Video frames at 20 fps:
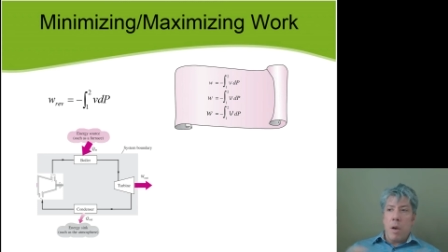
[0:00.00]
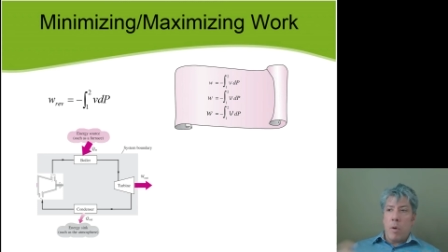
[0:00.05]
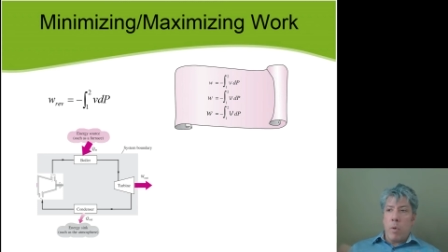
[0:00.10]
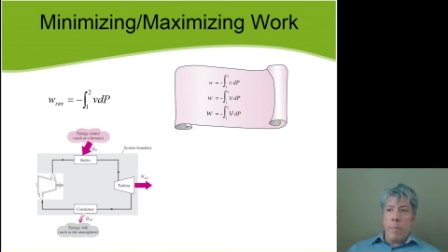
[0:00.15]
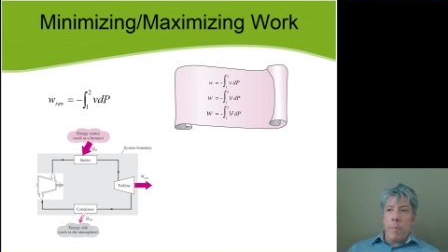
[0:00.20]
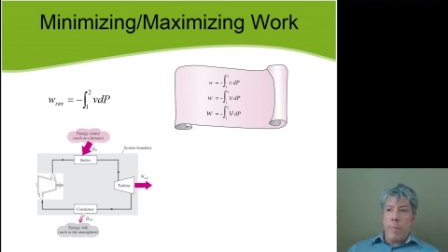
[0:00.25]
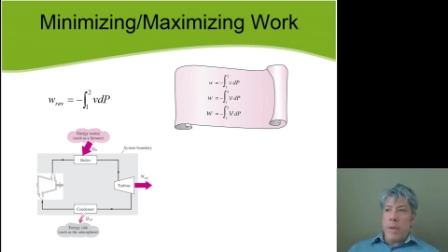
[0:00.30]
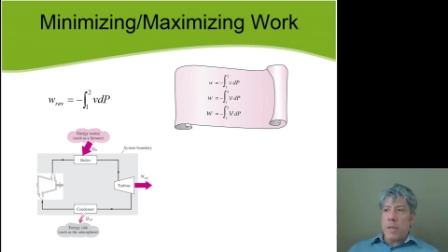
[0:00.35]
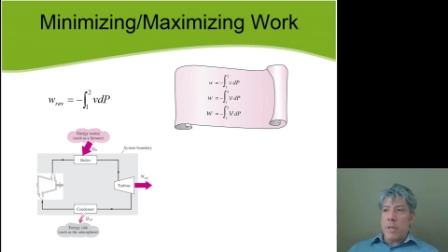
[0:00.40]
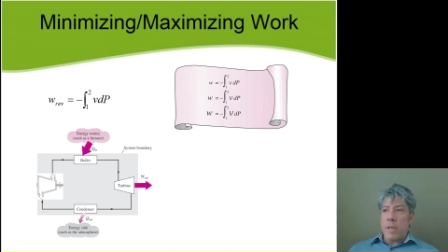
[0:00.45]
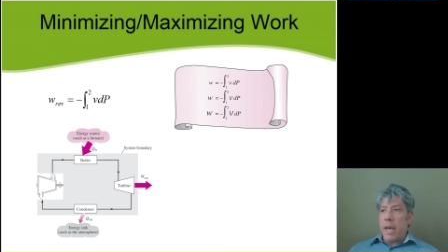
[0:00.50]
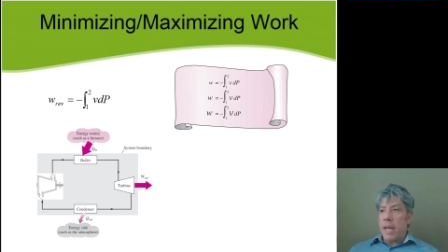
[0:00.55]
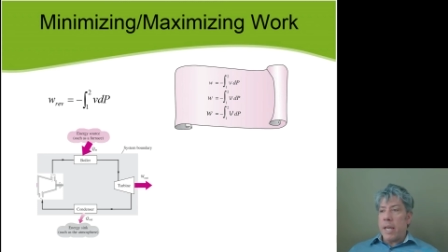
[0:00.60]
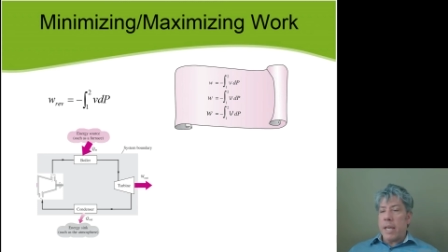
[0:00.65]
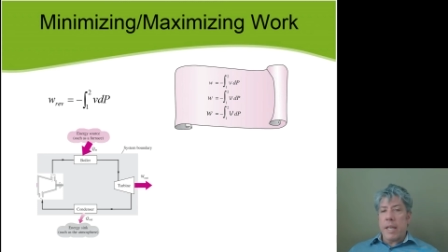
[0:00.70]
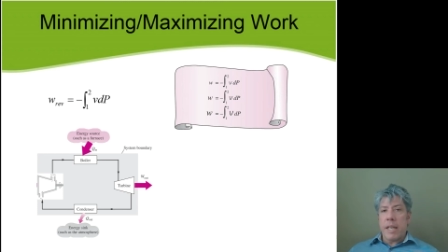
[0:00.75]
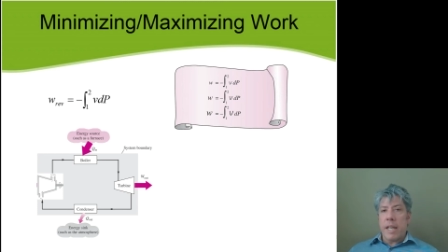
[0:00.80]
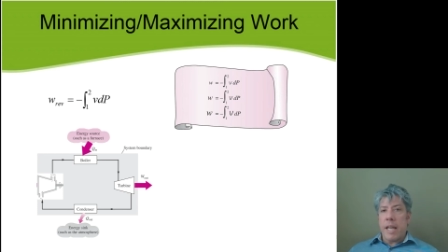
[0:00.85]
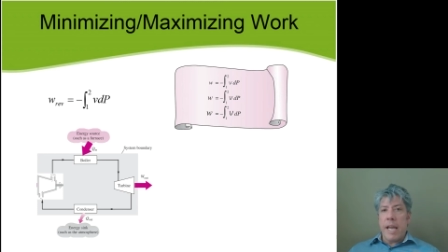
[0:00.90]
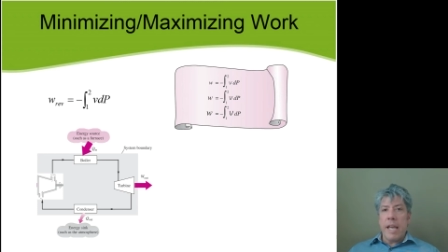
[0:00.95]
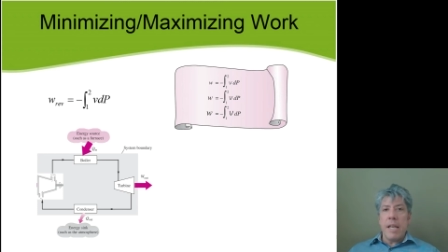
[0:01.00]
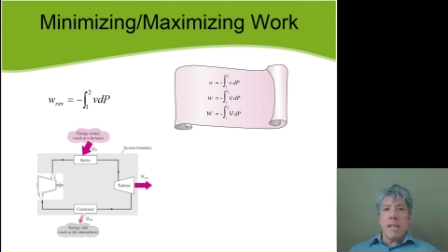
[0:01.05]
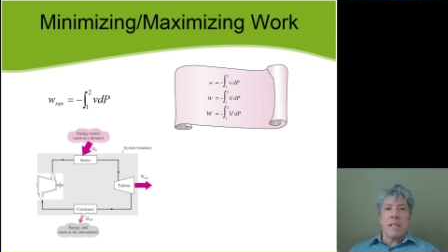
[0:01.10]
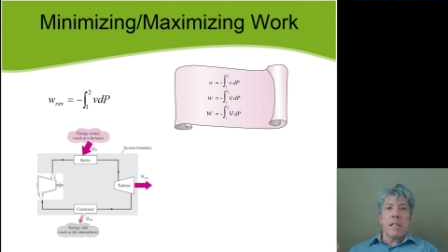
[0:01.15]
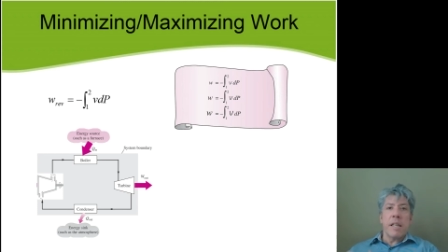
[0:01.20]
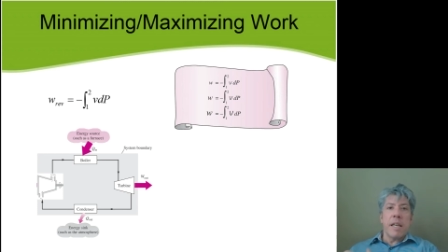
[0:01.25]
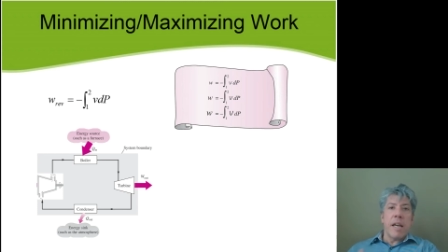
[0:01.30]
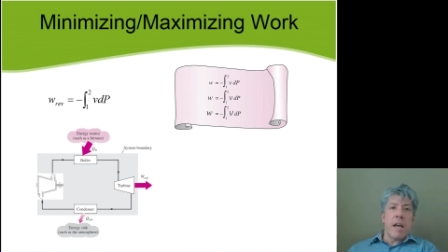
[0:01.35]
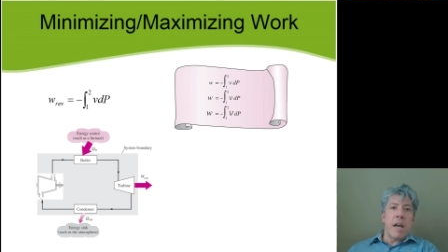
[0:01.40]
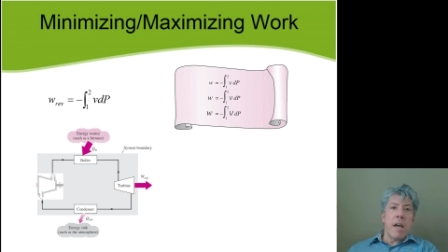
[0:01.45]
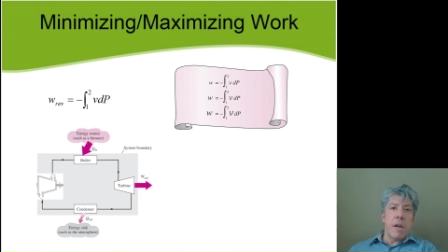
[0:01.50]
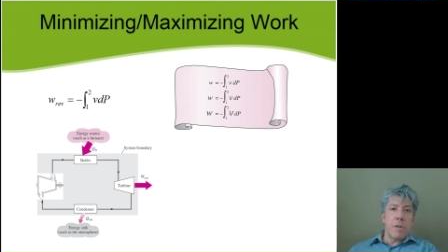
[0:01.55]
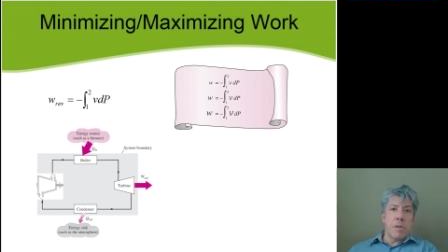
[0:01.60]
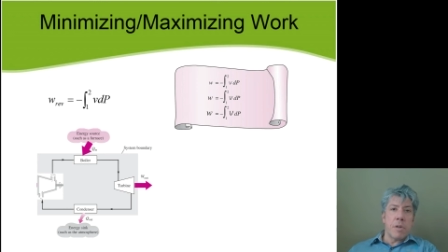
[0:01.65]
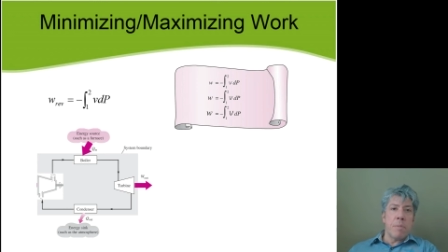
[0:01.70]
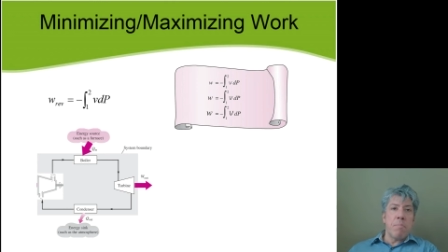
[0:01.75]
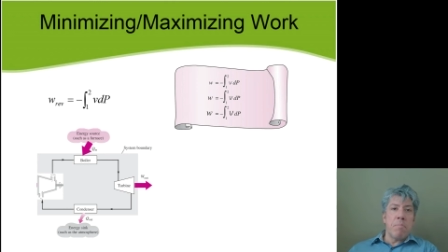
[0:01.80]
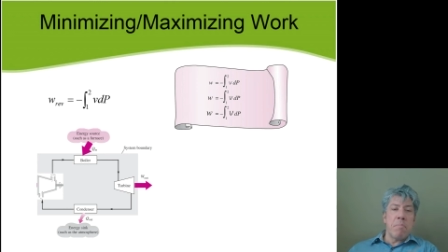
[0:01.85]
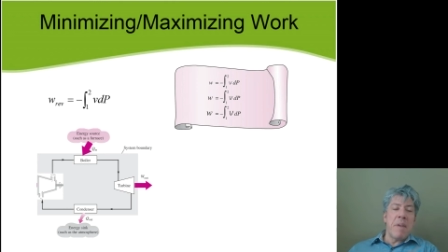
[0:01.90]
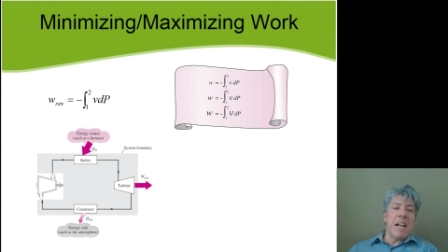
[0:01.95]
we'd be taking easily
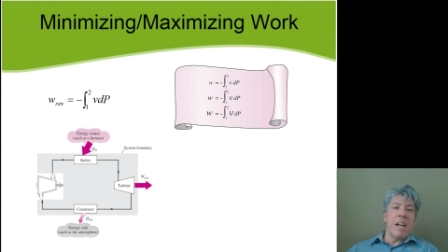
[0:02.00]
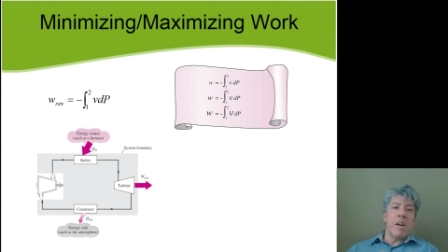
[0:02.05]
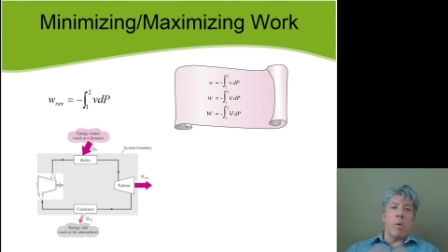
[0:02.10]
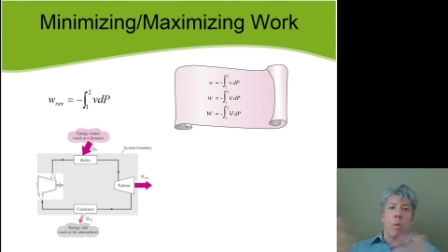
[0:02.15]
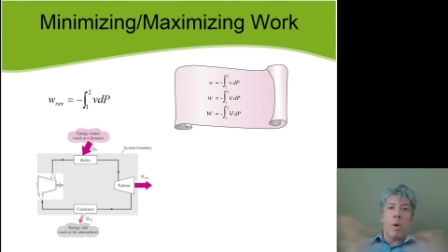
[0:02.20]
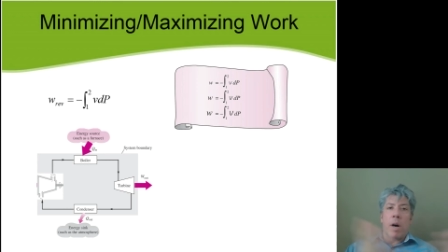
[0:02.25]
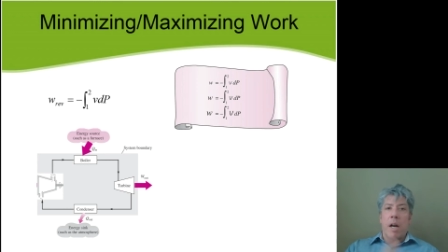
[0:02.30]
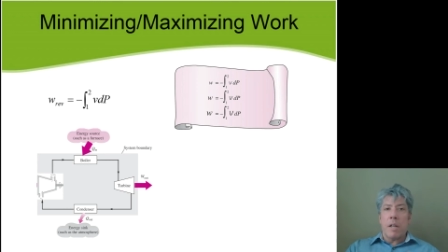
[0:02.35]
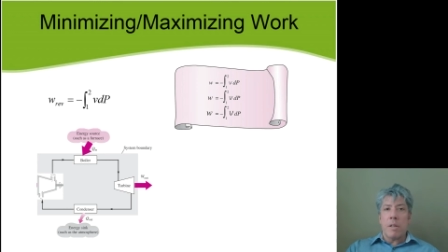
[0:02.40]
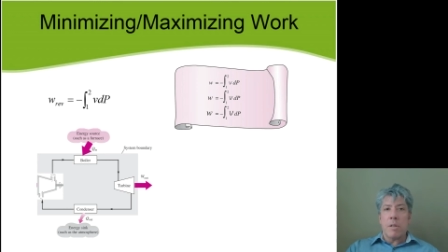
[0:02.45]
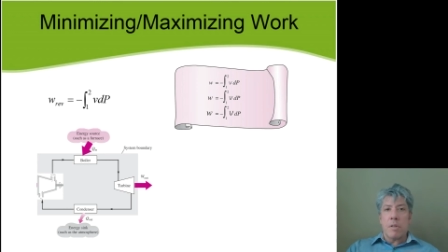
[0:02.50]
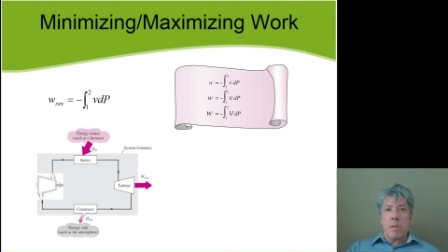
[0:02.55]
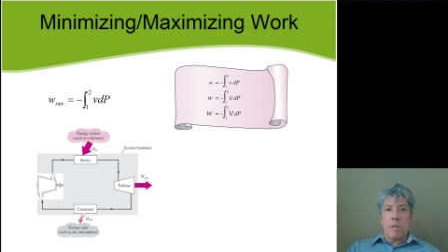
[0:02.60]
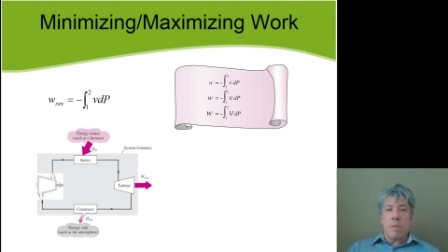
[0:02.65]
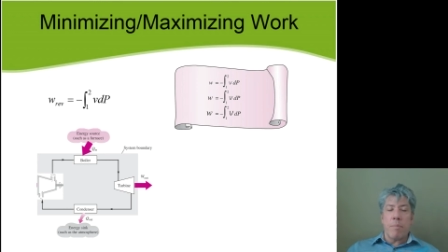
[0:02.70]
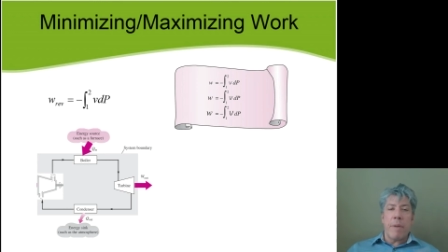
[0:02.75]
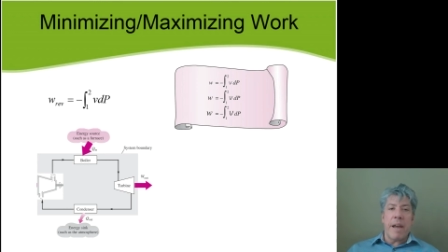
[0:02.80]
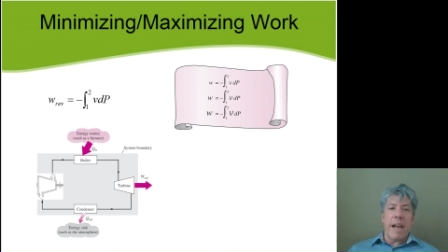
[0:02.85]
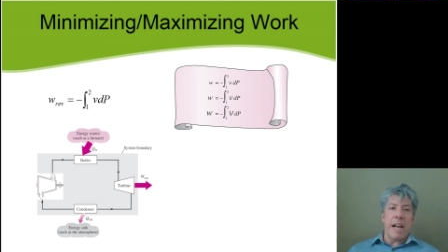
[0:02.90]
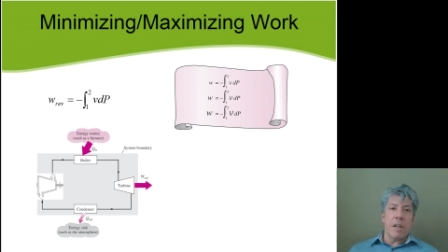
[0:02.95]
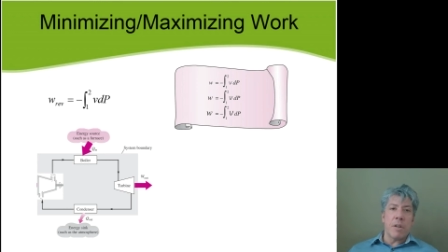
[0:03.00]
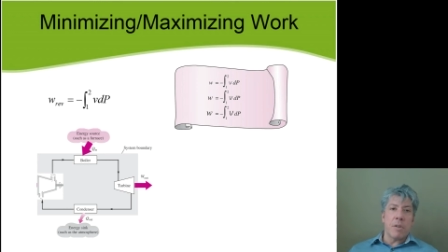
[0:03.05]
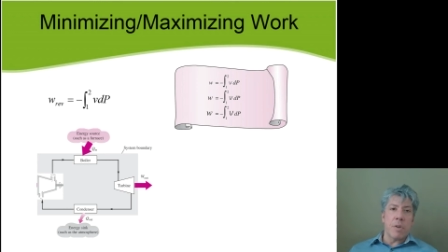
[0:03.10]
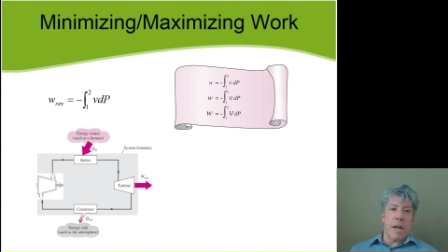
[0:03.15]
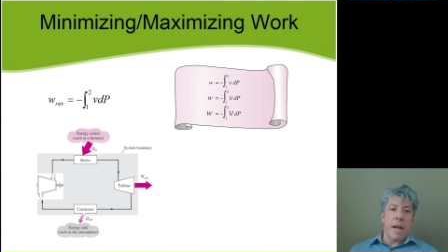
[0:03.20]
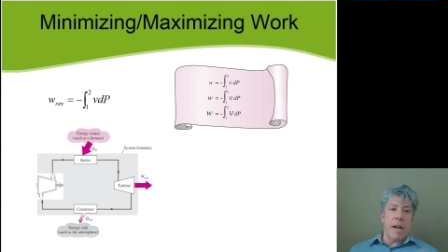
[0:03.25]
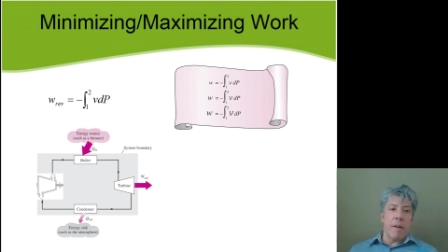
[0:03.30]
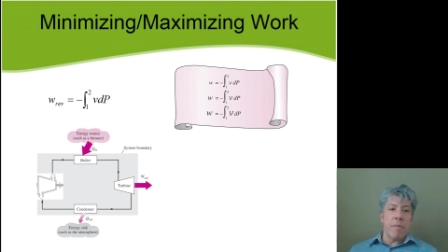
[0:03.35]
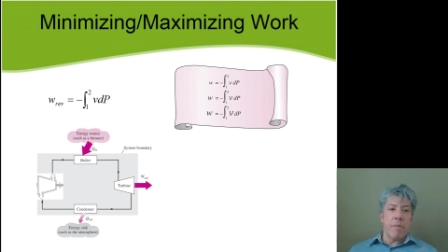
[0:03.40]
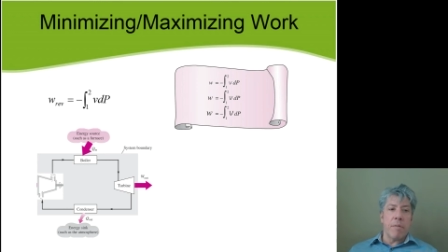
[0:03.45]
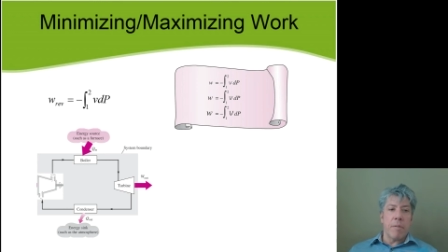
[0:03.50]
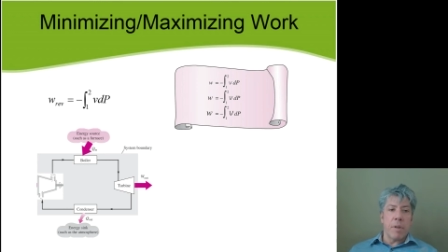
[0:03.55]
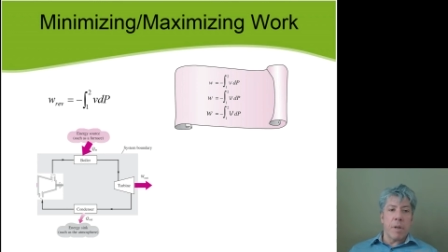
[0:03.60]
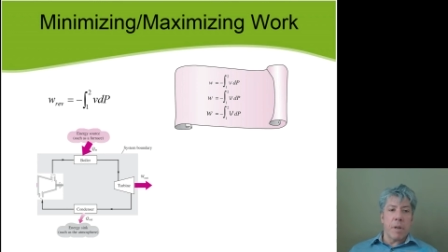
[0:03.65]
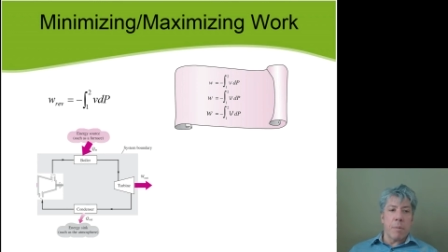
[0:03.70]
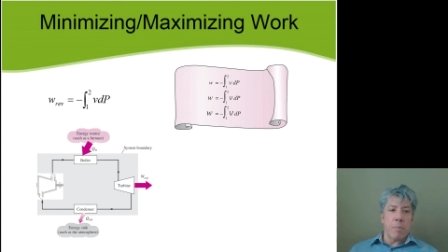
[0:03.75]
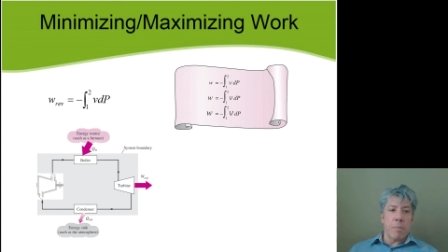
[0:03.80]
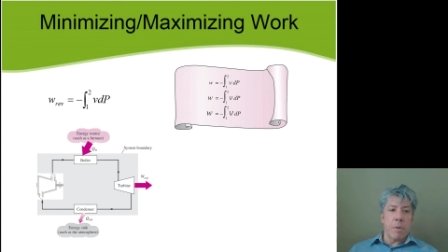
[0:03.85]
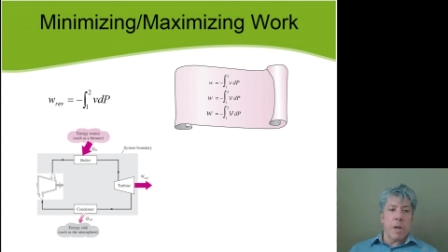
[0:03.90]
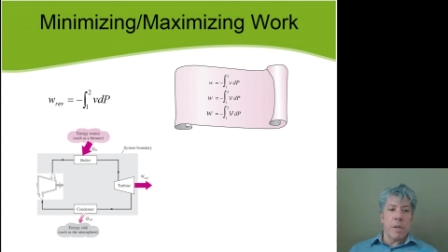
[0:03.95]
100 megawatts to back drive the
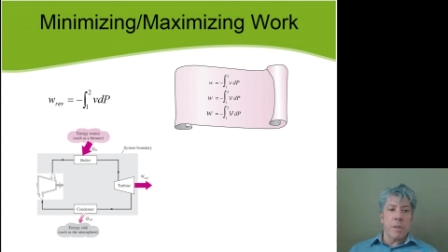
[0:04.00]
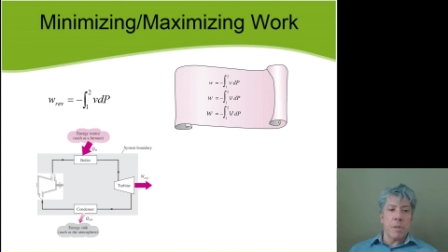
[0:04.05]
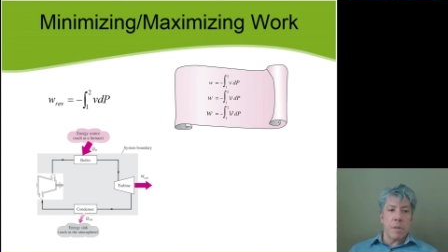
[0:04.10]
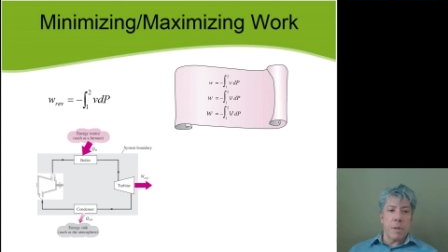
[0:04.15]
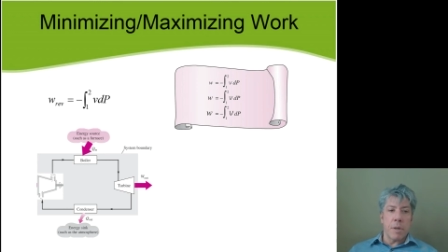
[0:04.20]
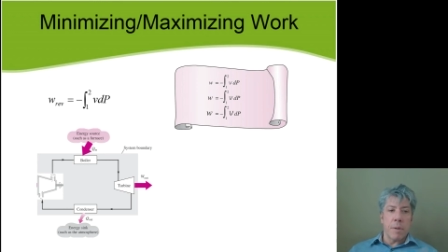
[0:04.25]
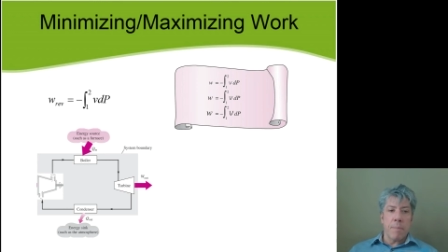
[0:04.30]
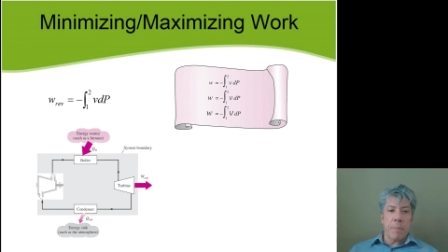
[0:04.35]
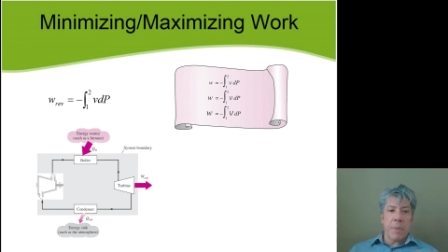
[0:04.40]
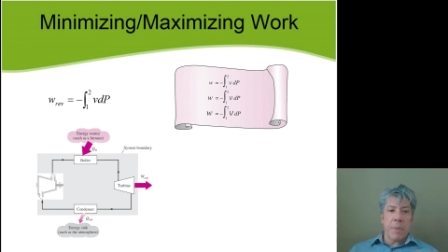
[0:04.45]
compressor